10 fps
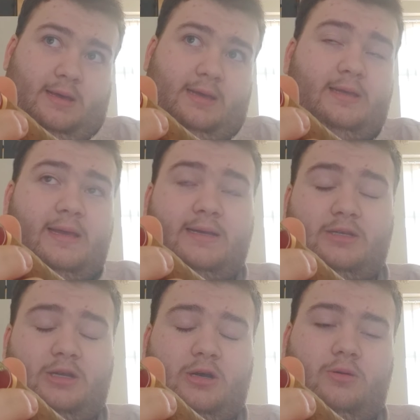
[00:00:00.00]
8
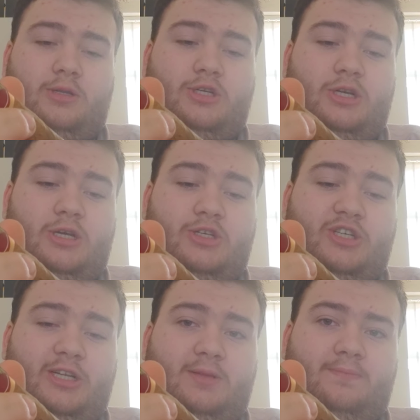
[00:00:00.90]
years ago, a
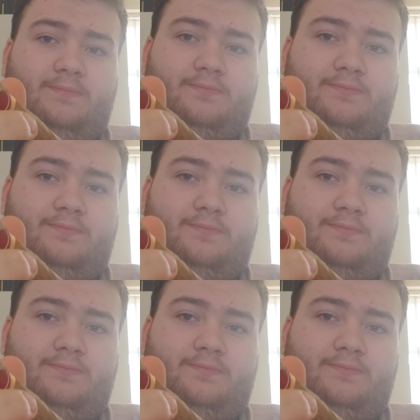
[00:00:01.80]
Churchill